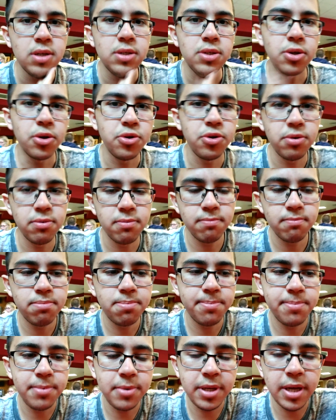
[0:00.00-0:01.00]
So
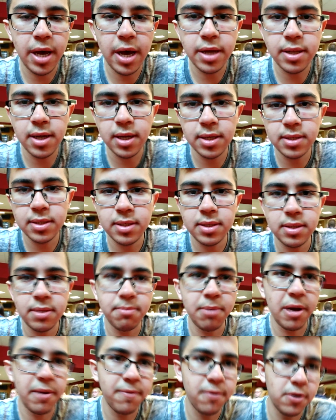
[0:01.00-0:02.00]
yeah, that's
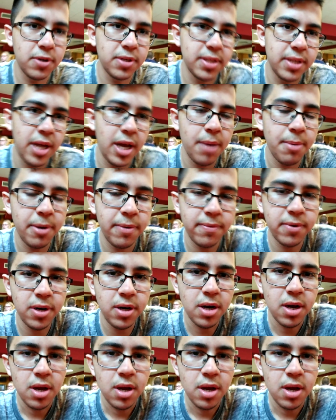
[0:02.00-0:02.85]
my first time ever.